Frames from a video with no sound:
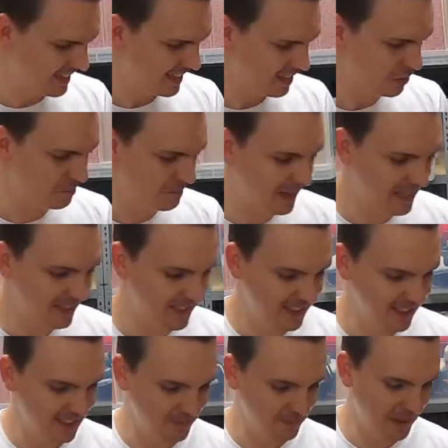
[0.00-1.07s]
It was
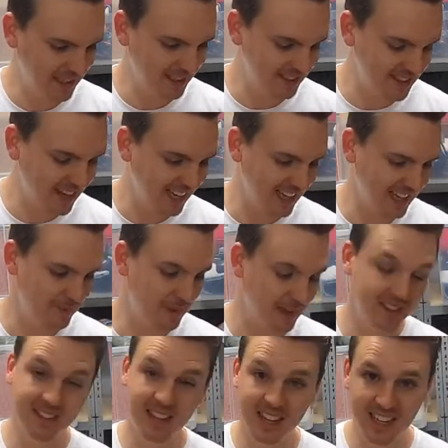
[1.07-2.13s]
Ben
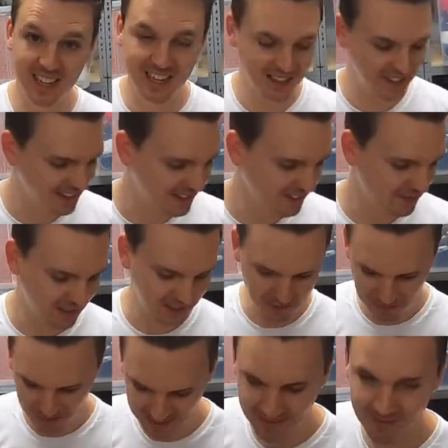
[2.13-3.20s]
Daly. Thanks,
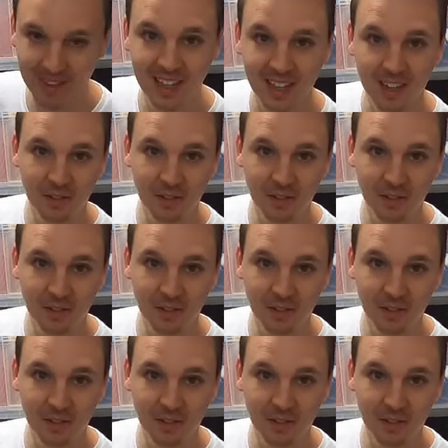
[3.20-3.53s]
Ben.